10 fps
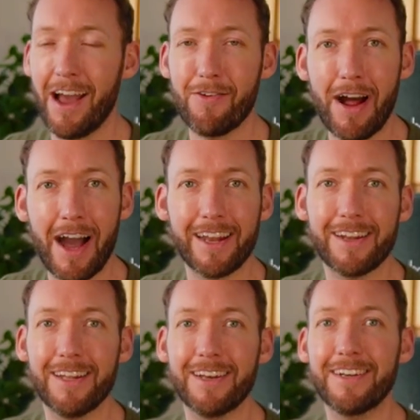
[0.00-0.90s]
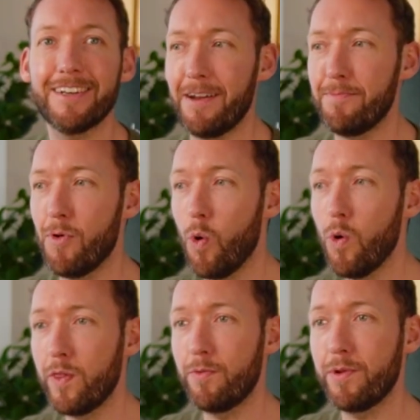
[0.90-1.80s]
error handling, and
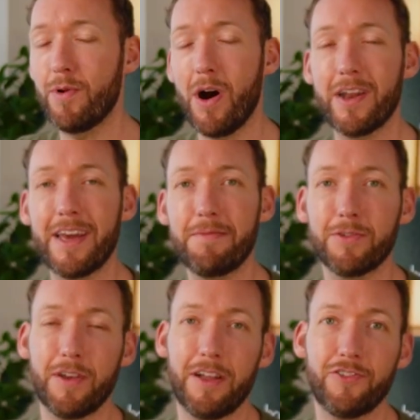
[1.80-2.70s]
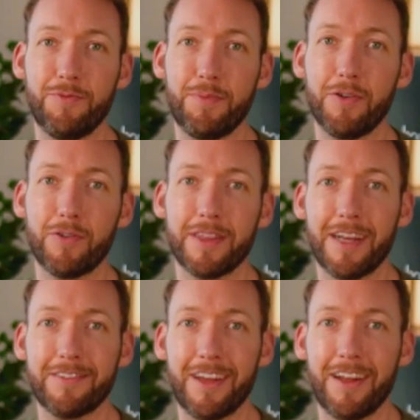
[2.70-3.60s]
more that we were unable to actually build in
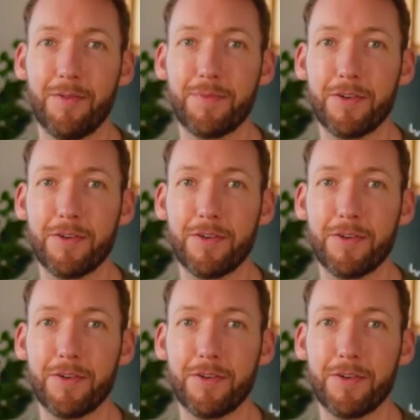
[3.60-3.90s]
that 10 hour